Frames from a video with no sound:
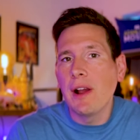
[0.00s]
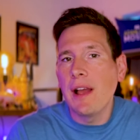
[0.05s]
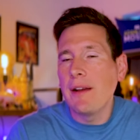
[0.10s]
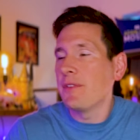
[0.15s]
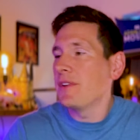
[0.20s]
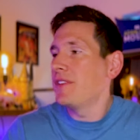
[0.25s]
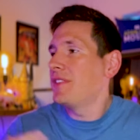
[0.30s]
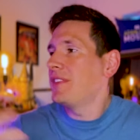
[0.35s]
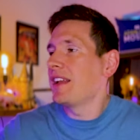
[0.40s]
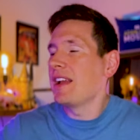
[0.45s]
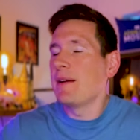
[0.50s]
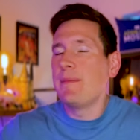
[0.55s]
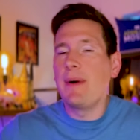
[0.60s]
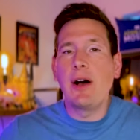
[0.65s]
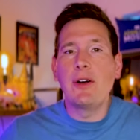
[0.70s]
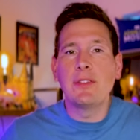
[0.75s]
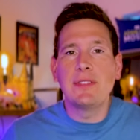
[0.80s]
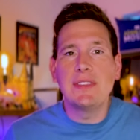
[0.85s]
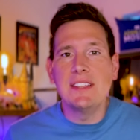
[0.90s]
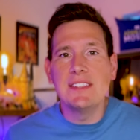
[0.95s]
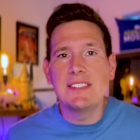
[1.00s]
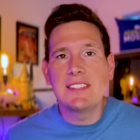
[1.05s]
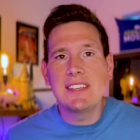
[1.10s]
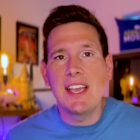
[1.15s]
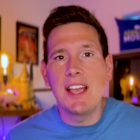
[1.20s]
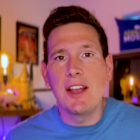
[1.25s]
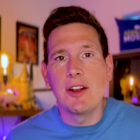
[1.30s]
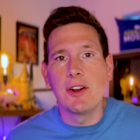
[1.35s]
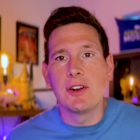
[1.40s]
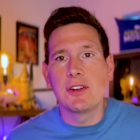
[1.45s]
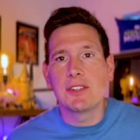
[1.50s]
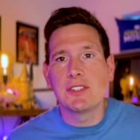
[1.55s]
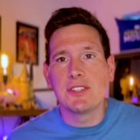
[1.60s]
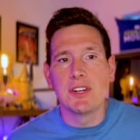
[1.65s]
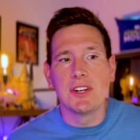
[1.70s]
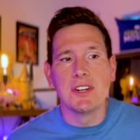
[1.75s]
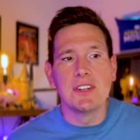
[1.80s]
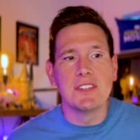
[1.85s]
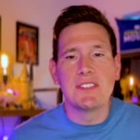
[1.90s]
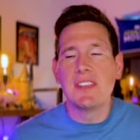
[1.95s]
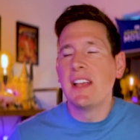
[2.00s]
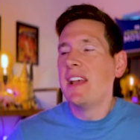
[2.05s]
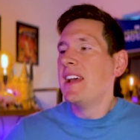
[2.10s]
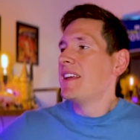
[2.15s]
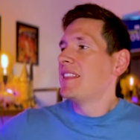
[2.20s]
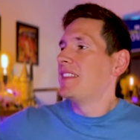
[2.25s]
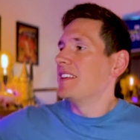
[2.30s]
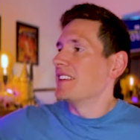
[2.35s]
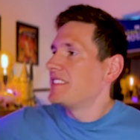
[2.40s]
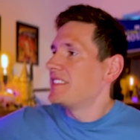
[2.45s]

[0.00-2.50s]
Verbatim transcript: everything about these characters, the